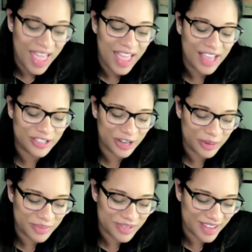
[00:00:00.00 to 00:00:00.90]
In
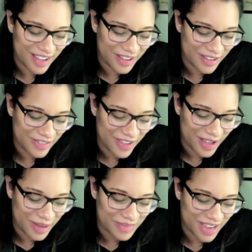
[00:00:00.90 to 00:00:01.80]
terms of
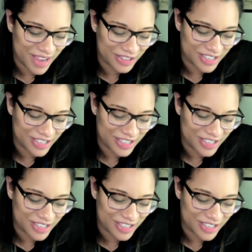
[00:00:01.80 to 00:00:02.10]
um, Dr.